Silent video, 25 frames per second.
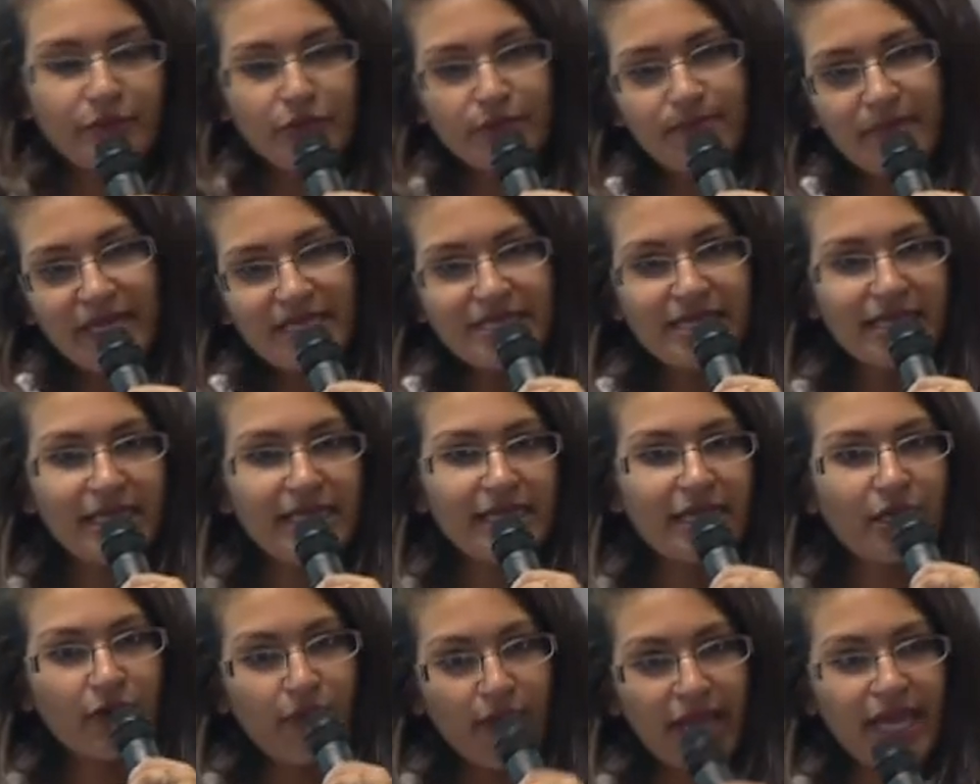
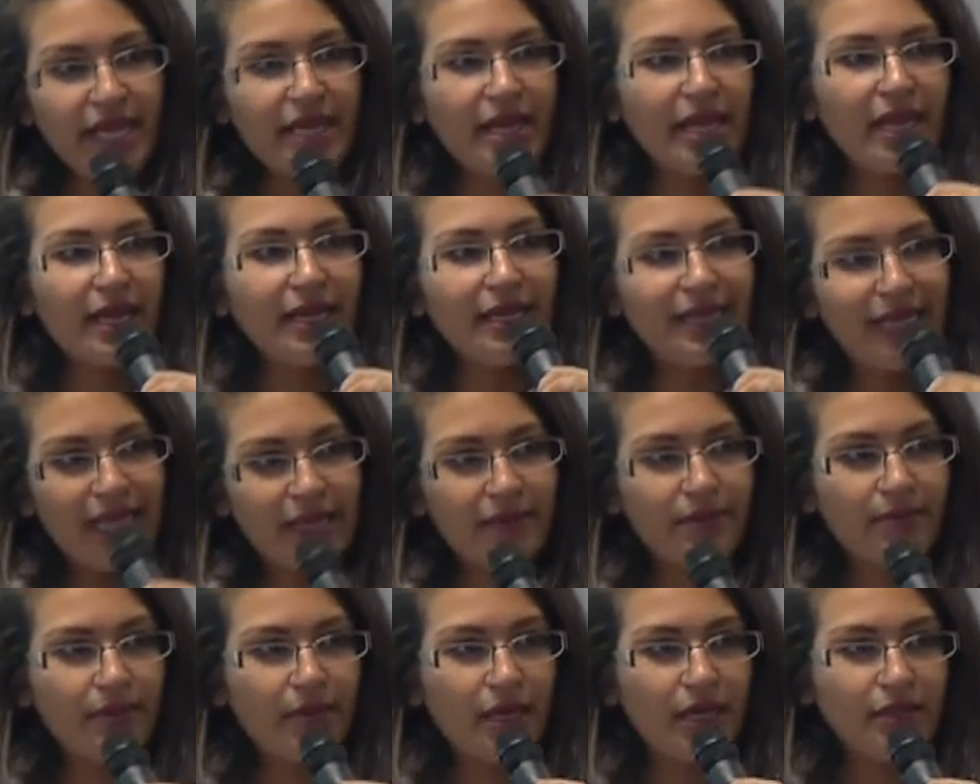basically creating
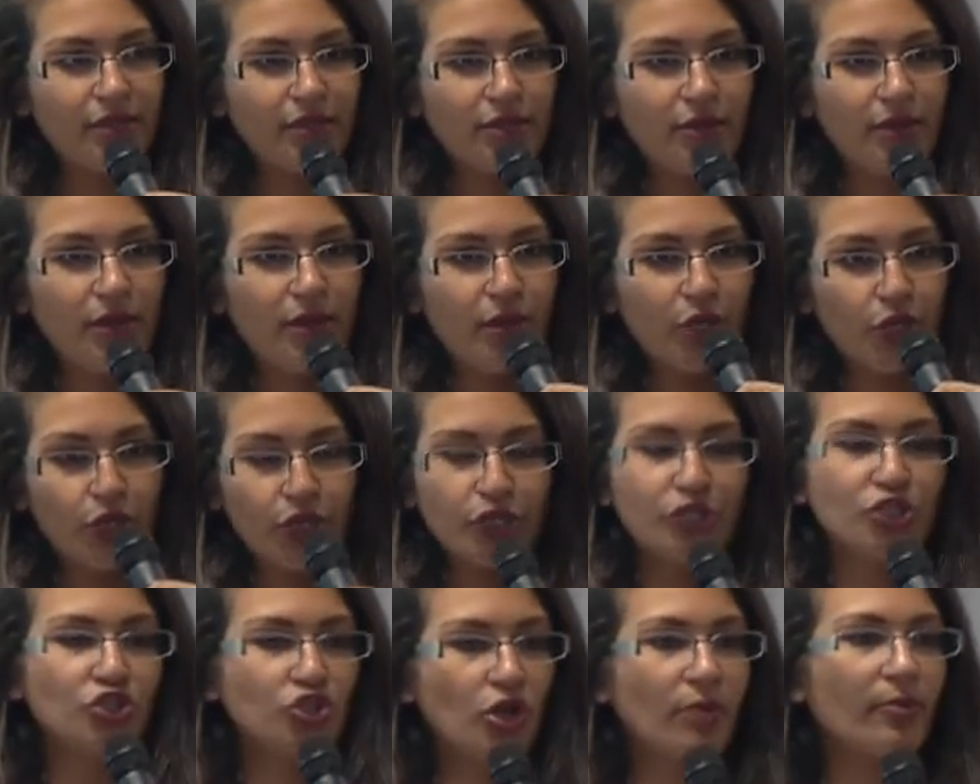
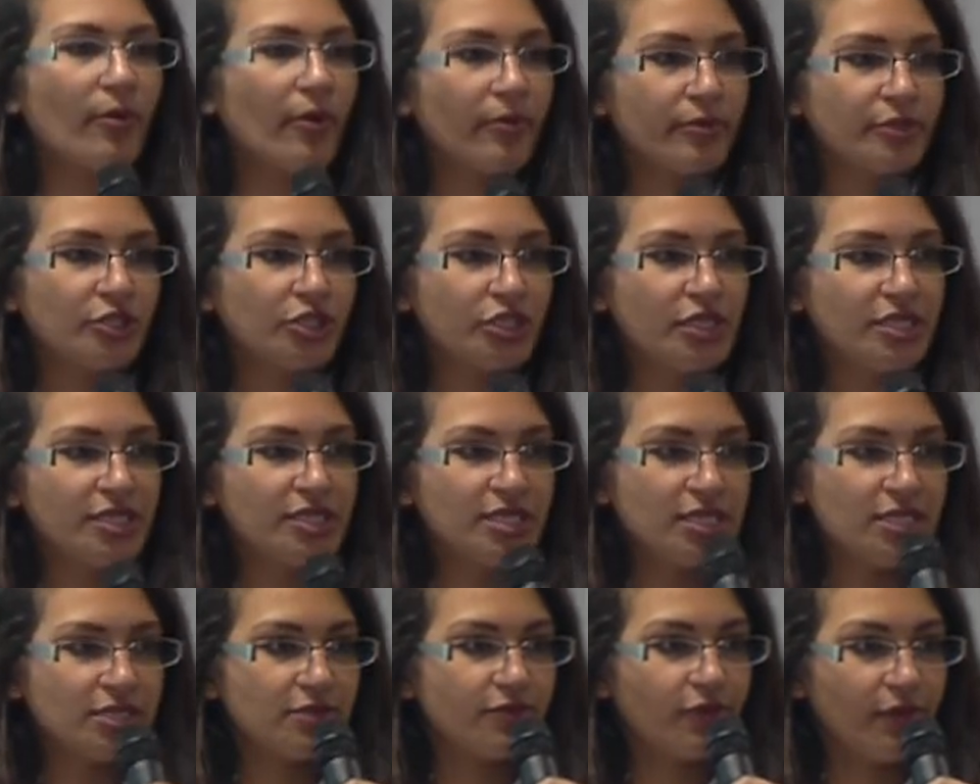good job
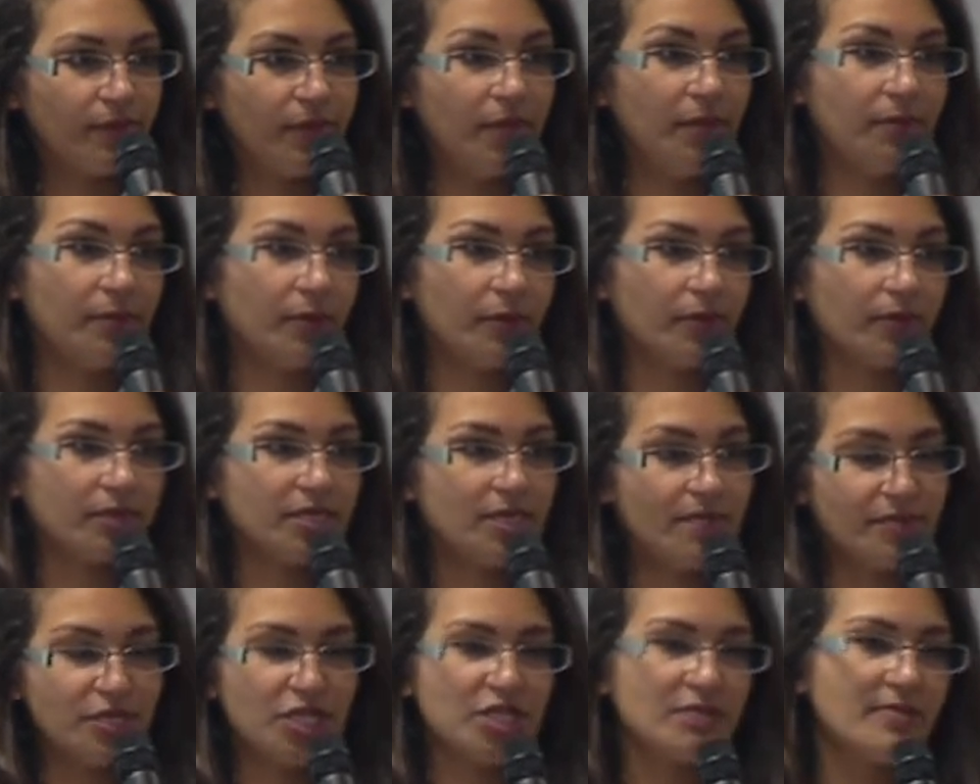opportunities for people,
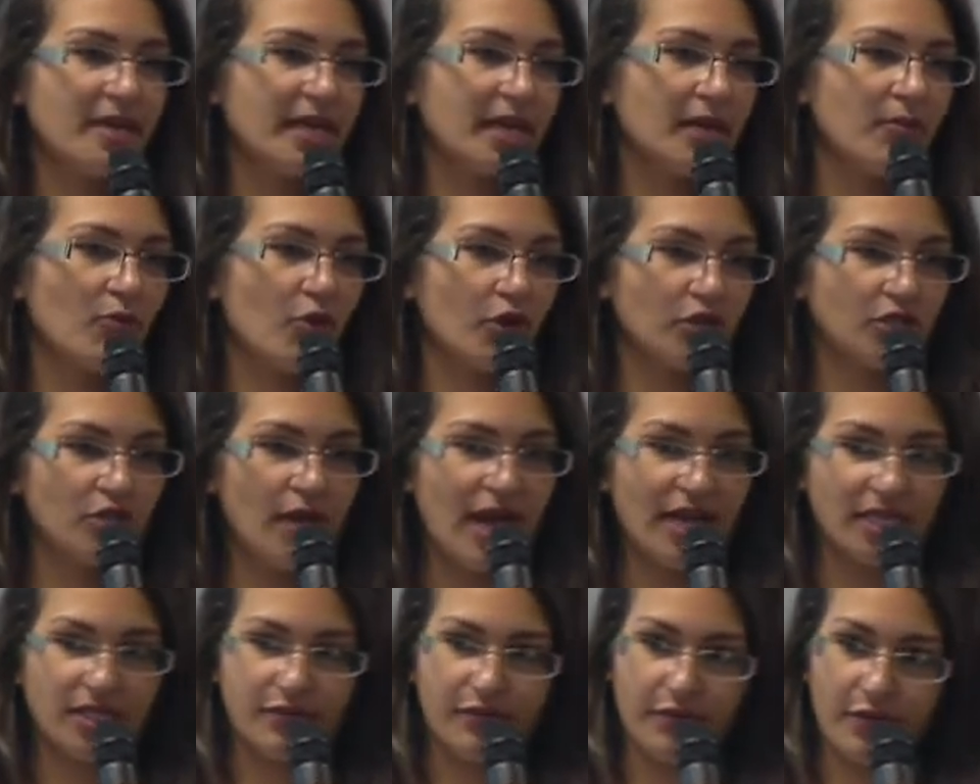to just make it more
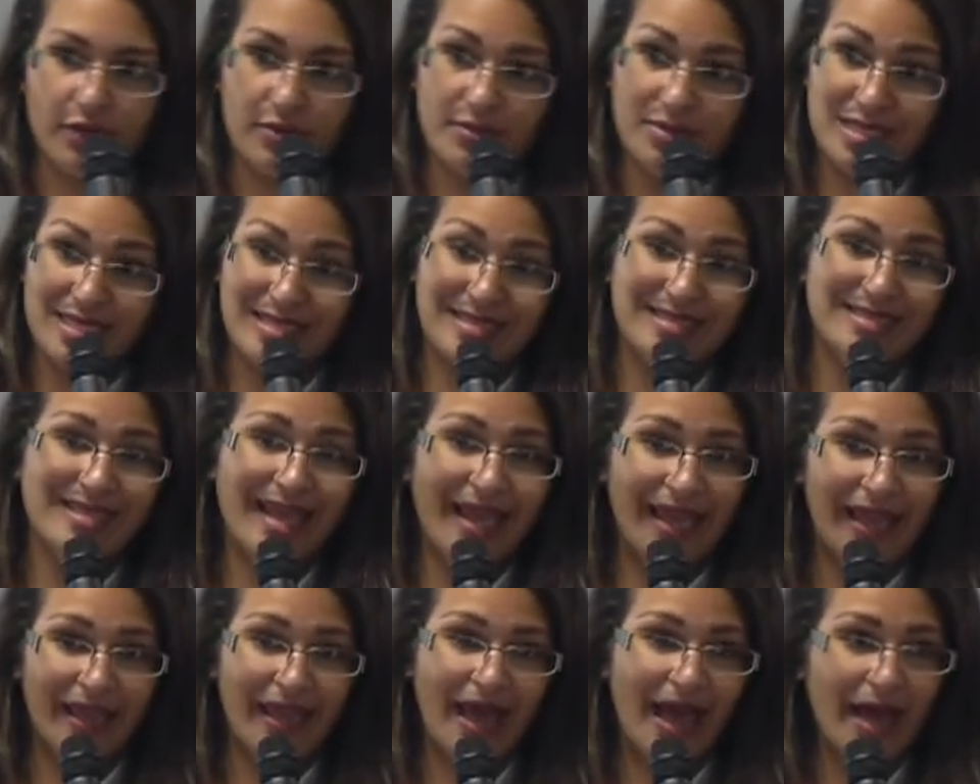attractive for them to
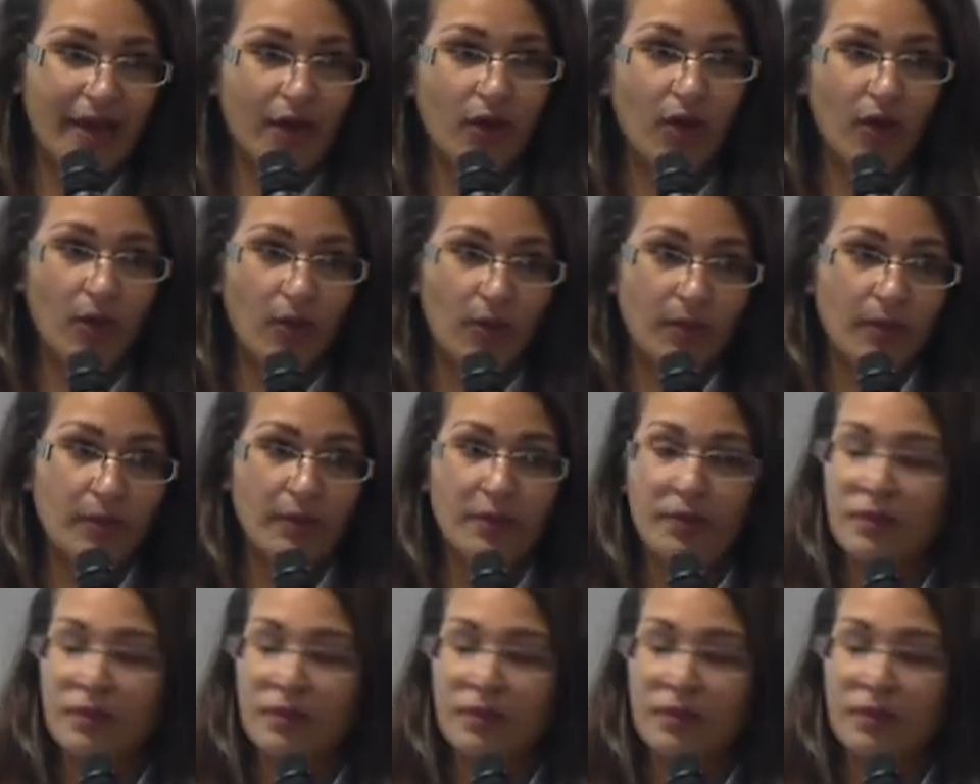stay at home.